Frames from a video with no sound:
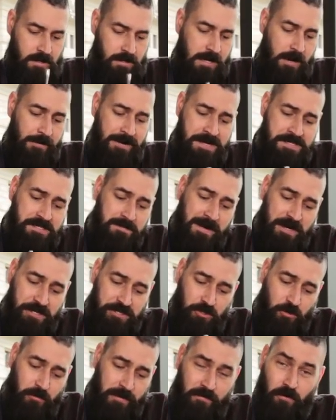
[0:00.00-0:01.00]
Now we need to make
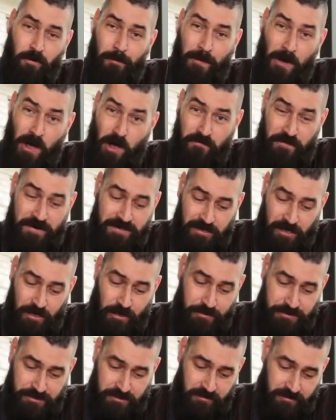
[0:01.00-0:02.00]
sure we've got perfect
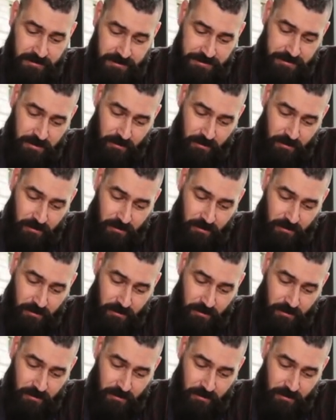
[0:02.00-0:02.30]
dilution on this